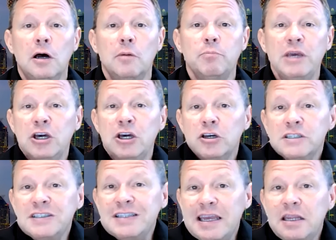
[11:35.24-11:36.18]
because
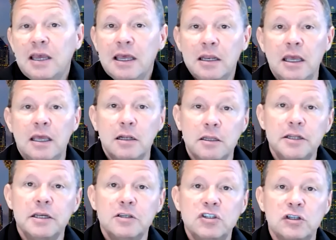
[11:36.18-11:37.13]
data and
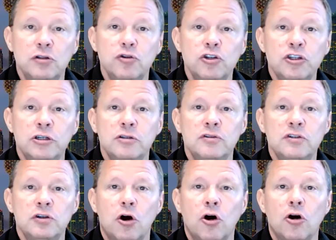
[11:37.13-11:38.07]
analytics
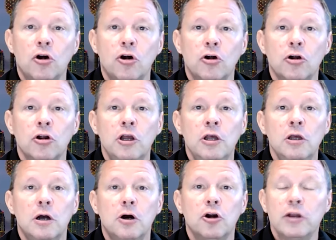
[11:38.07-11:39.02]
solutions are
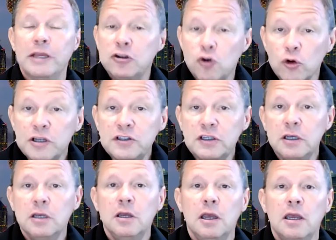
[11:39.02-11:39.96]

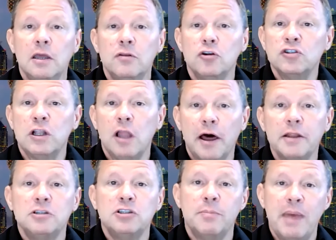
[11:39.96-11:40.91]
increasing and there's a lot
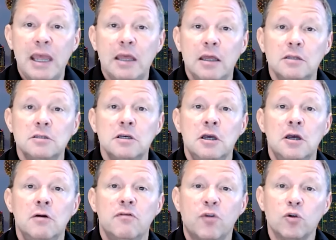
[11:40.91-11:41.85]
of demand
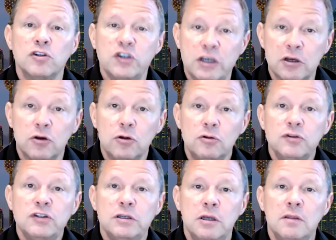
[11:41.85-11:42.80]
for
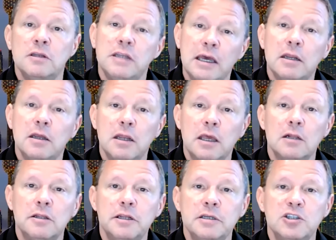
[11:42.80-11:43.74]
skills in the data and
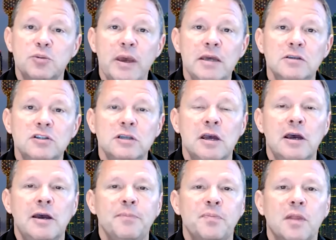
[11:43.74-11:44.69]
analytics space,
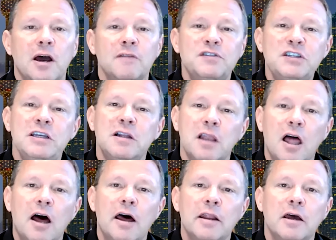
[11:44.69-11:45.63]
I've seen a
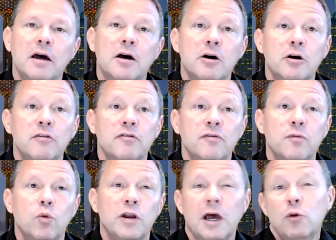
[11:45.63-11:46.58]
lot of
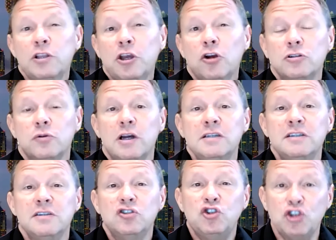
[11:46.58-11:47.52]
what I would characterize
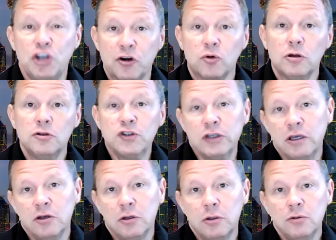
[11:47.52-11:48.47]
as general
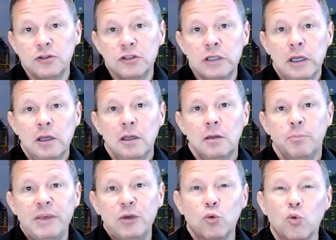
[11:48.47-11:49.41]
skills
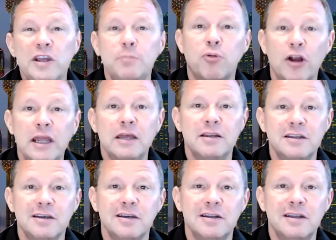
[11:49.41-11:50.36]
be
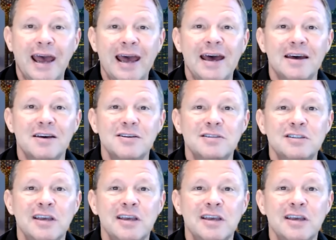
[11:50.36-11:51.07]
rebranded as